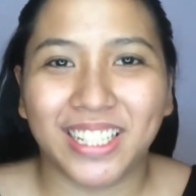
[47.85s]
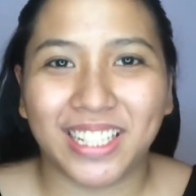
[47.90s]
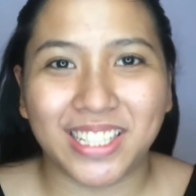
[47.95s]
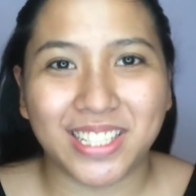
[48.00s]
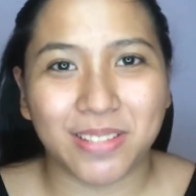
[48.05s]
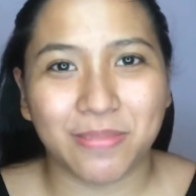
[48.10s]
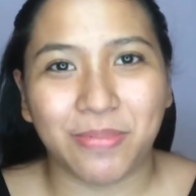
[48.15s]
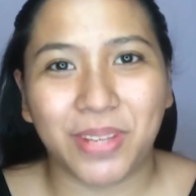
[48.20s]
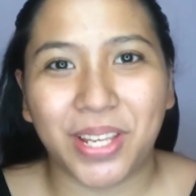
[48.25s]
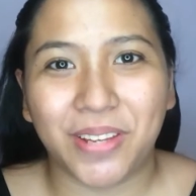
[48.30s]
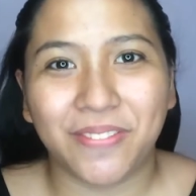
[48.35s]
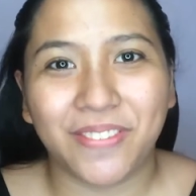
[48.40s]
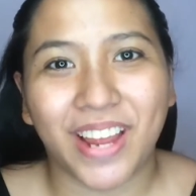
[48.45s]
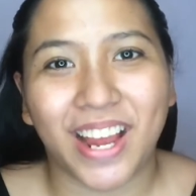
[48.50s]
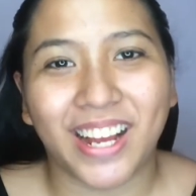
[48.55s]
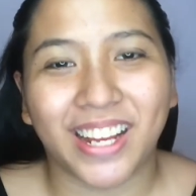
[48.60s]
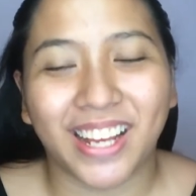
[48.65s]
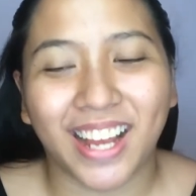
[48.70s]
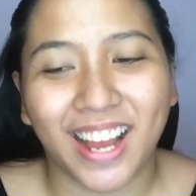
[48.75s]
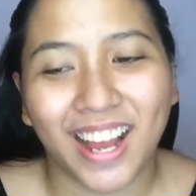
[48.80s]
It's me,
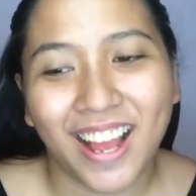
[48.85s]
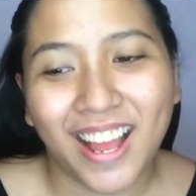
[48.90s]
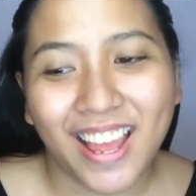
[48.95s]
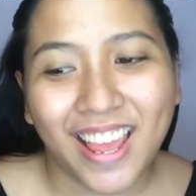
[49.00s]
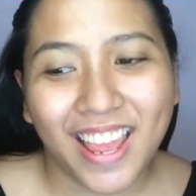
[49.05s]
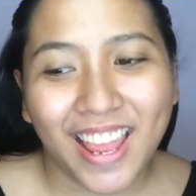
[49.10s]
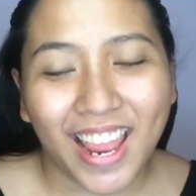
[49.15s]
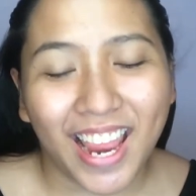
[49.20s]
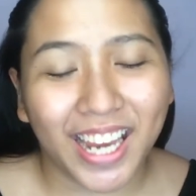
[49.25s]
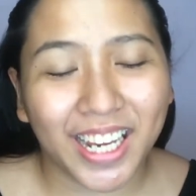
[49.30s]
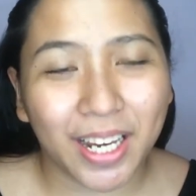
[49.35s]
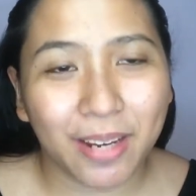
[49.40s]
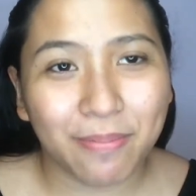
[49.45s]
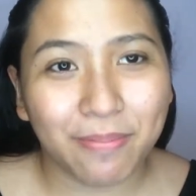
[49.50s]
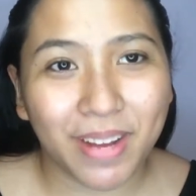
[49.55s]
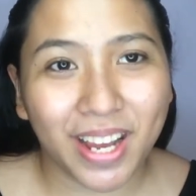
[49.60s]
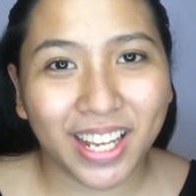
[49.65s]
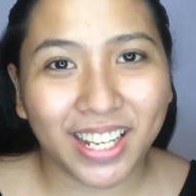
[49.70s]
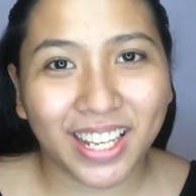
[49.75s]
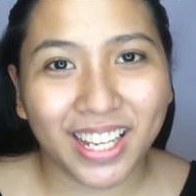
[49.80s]
Vianca, and I'm
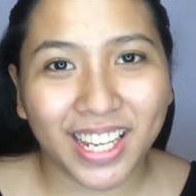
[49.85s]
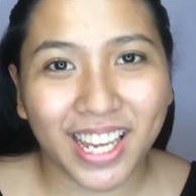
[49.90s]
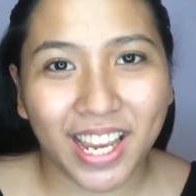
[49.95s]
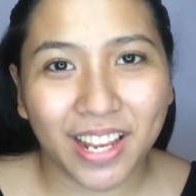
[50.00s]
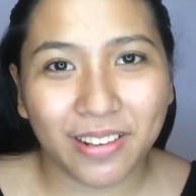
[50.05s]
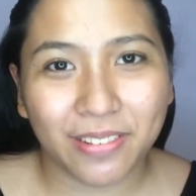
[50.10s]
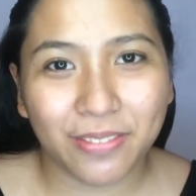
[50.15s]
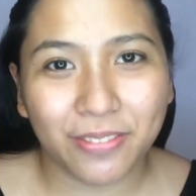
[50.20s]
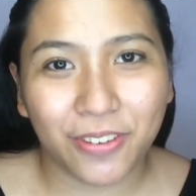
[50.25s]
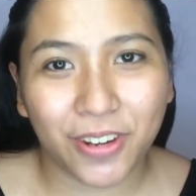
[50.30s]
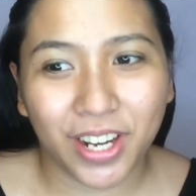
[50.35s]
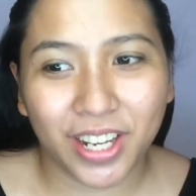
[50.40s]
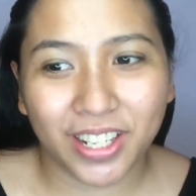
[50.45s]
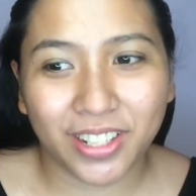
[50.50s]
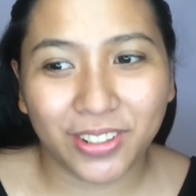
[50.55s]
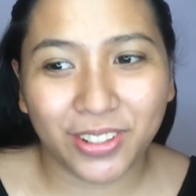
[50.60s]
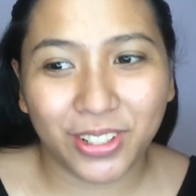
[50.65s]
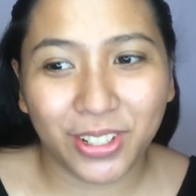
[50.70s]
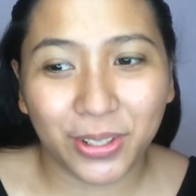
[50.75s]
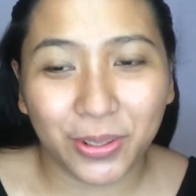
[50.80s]
back again for a
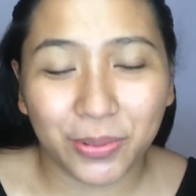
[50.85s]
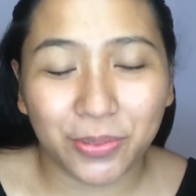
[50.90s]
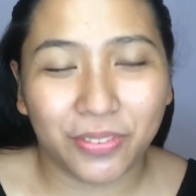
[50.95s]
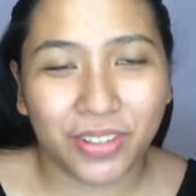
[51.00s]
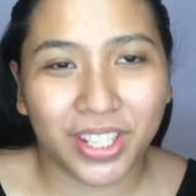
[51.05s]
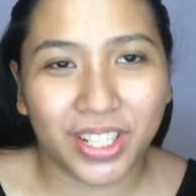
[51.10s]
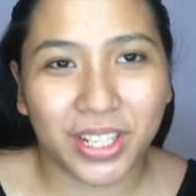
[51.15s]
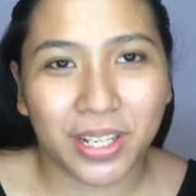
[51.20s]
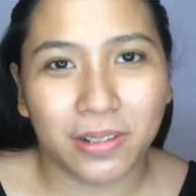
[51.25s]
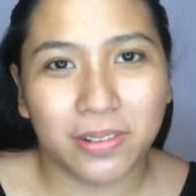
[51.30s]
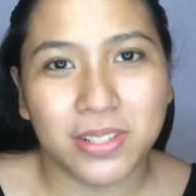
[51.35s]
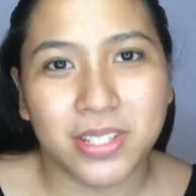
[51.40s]
new video.